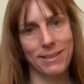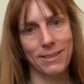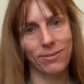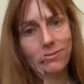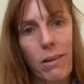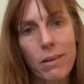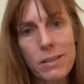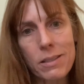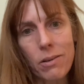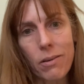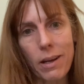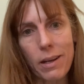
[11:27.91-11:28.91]
You might
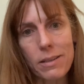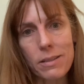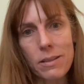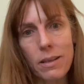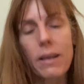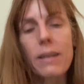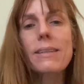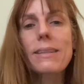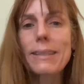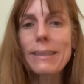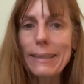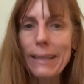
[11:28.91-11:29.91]
also ask did
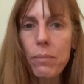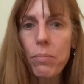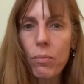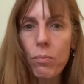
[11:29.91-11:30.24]
the labor